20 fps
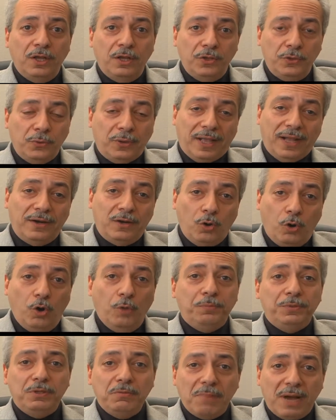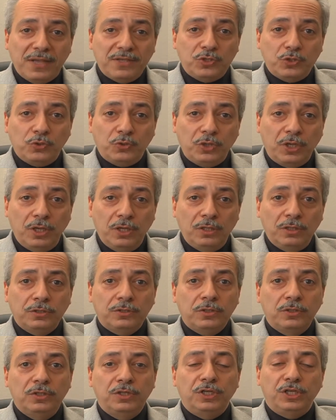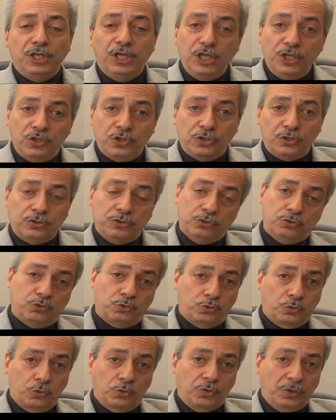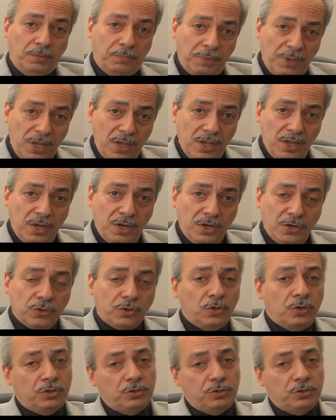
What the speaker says: you can optimize your yield either through repair,